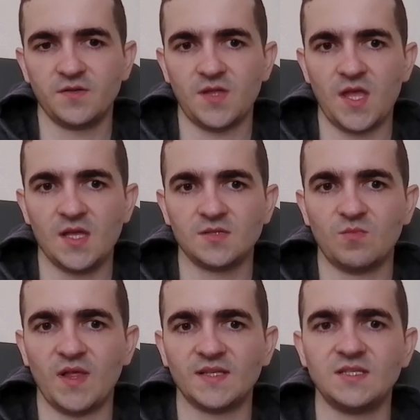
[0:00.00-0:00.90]
Takes.
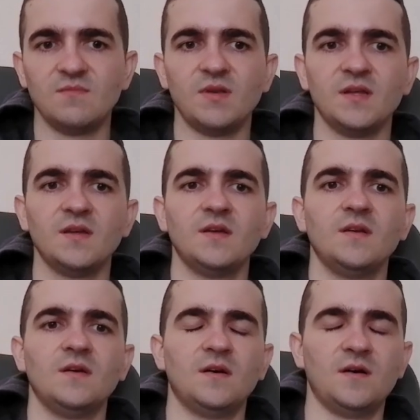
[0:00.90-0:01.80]
Black simply,
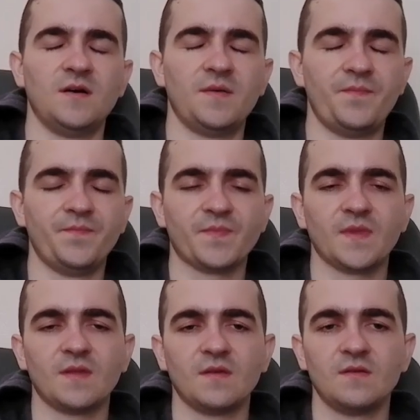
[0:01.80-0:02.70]

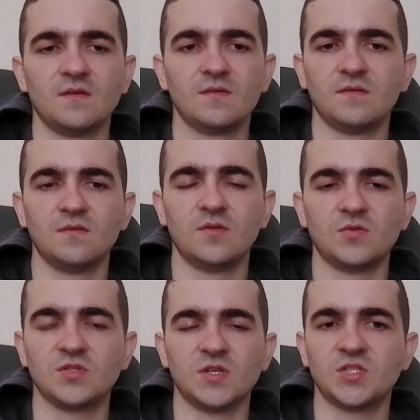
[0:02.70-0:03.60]
you know,
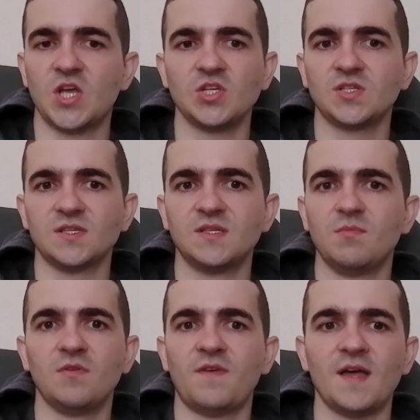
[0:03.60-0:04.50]
just exchanges and
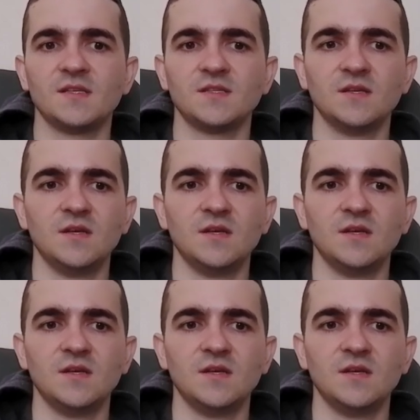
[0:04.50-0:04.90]
simplifies.